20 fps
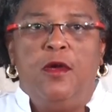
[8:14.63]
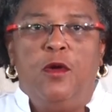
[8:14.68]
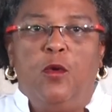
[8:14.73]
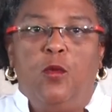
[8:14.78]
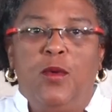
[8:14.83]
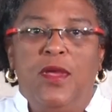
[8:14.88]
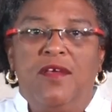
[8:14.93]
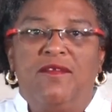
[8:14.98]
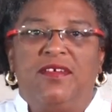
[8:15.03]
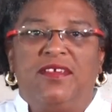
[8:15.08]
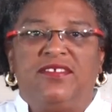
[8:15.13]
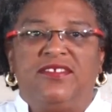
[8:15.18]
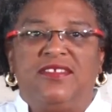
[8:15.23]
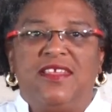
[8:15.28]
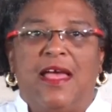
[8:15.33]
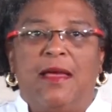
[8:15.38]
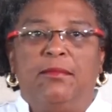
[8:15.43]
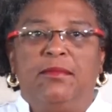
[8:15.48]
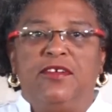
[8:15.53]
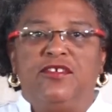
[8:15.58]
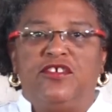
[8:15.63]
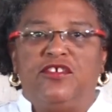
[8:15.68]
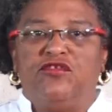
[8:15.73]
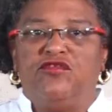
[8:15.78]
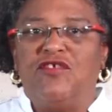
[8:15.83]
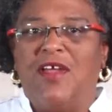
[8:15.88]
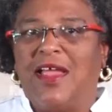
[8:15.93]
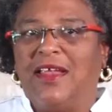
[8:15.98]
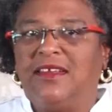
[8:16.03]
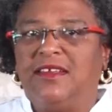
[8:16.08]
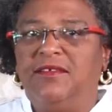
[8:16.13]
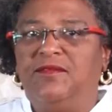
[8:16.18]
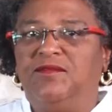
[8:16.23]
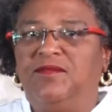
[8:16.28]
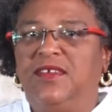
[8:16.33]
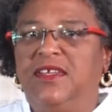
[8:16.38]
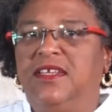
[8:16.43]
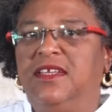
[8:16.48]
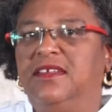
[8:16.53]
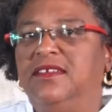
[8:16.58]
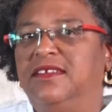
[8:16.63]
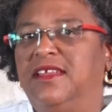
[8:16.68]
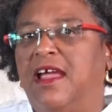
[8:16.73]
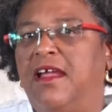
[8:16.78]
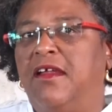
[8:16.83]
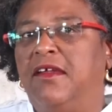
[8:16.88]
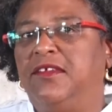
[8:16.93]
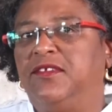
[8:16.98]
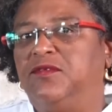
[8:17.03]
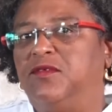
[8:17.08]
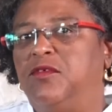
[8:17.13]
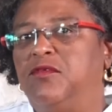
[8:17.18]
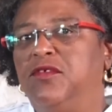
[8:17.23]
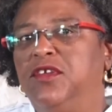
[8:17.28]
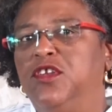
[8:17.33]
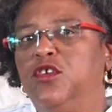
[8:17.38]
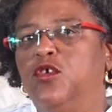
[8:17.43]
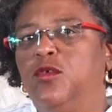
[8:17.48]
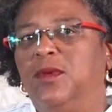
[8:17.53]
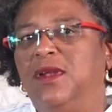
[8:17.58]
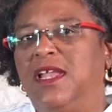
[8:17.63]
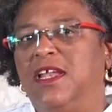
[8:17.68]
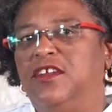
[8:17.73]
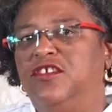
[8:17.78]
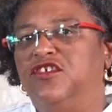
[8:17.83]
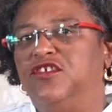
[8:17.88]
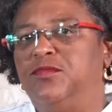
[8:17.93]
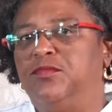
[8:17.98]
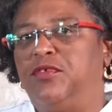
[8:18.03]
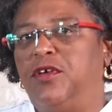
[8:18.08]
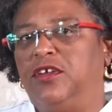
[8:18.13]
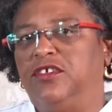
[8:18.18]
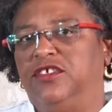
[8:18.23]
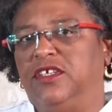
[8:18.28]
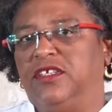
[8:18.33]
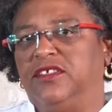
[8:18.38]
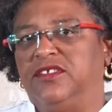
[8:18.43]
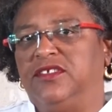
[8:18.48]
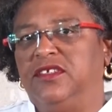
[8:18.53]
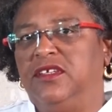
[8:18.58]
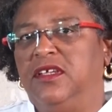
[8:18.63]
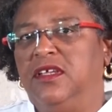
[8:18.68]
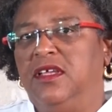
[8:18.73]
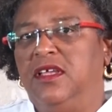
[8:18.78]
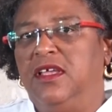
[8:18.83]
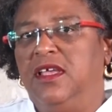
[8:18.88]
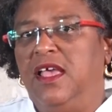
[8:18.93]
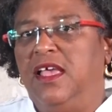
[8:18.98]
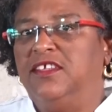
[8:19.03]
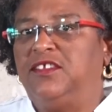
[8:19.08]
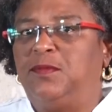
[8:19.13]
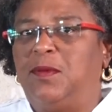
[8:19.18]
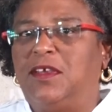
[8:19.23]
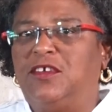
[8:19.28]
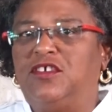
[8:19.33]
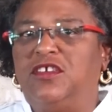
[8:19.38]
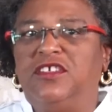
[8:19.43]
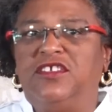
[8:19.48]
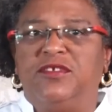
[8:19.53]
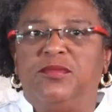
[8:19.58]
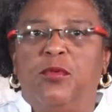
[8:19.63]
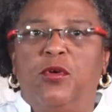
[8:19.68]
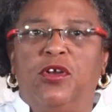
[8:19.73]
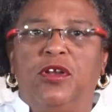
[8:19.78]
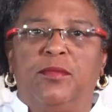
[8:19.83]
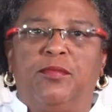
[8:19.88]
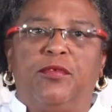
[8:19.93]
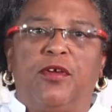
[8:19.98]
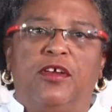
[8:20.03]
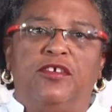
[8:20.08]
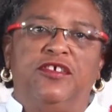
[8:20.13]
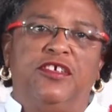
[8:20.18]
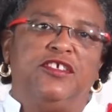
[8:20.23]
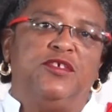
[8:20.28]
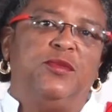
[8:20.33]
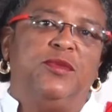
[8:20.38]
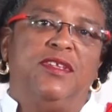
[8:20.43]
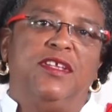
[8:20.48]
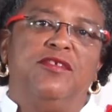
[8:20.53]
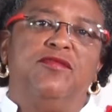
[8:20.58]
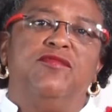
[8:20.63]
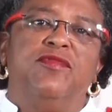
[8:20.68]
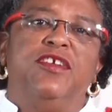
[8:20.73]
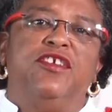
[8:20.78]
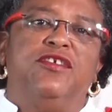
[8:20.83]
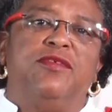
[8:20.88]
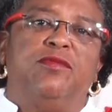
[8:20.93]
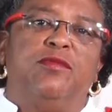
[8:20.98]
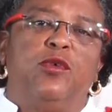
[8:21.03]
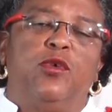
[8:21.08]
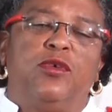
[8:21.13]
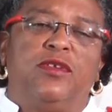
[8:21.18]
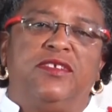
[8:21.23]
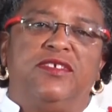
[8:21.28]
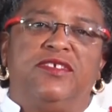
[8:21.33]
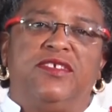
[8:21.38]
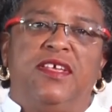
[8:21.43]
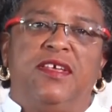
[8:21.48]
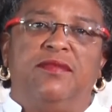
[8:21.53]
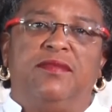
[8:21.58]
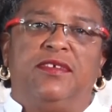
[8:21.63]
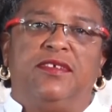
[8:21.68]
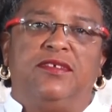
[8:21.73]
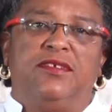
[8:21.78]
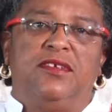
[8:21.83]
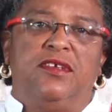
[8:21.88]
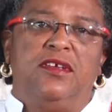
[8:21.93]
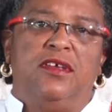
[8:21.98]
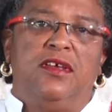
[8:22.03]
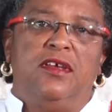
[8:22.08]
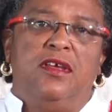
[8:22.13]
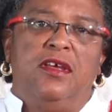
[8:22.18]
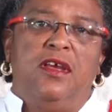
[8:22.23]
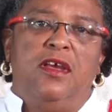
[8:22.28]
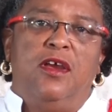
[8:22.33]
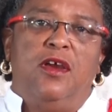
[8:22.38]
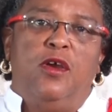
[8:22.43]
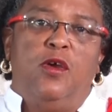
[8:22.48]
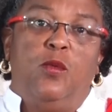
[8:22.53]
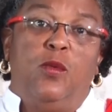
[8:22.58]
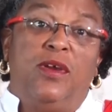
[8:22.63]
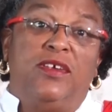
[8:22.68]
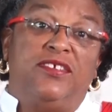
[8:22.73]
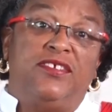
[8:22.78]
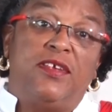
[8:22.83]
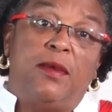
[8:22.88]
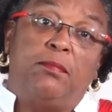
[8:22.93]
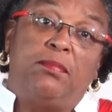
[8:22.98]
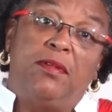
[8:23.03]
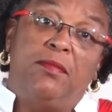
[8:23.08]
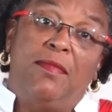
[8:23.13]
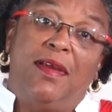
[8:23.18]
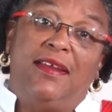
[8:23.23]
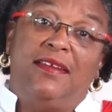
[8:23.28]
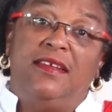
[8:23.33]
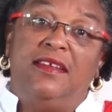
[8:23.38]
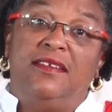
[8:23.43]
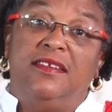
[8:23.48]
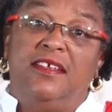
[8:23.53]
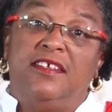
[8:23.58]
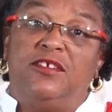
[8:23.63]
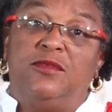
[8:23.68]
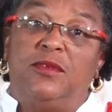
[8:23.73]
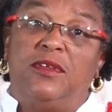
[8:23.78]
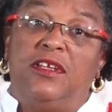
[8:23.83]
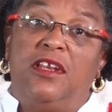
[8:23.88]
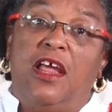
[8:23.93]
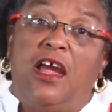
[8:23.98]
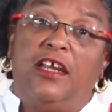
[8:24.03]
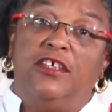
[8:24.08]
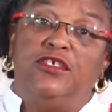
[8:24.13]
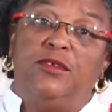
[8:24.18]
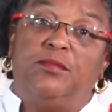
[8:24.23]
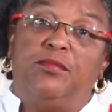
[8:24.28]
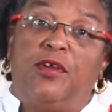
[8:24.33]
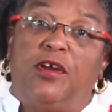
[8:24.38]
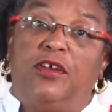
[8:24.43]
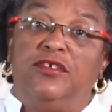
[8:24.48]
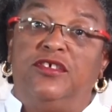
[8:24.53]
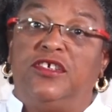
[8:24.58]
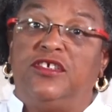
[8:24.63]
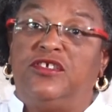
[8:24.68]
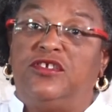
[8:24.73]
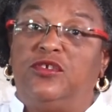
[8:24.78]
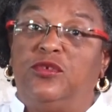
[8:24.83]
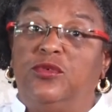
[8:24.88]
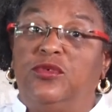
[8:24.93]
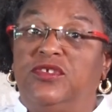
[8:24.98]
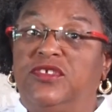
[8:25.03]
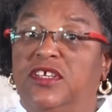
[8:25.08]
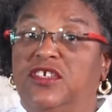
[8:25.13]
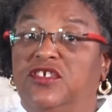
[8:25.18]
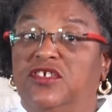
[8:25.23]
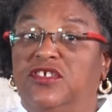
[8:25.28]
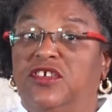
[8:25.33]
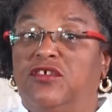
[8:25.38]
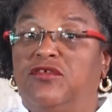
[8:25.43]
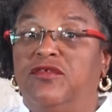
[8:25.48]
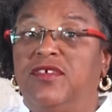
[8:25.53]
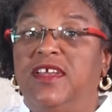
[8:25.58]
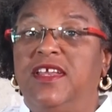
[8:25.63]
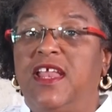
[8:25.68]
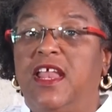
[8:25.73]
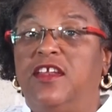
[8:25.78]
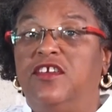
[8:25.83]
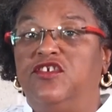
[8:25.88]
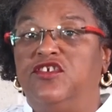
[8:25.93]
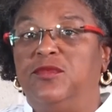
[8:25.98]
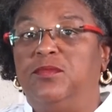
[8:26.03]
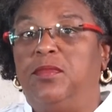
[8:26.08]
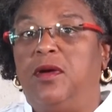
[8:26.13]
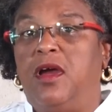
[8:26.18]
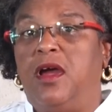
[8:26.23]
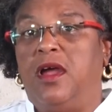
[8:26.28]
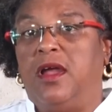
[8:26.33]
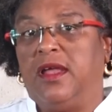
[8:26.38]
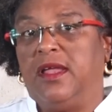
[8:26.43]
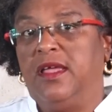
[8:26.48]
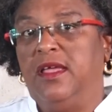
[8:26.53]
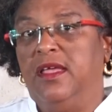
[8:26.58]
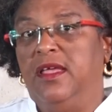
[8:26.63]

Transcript: We have established attractive feed-in tariffs for renewable energy projects, especially smaller projects within reach of local savers. We're supplementing this with larger projects too, such as a green energy park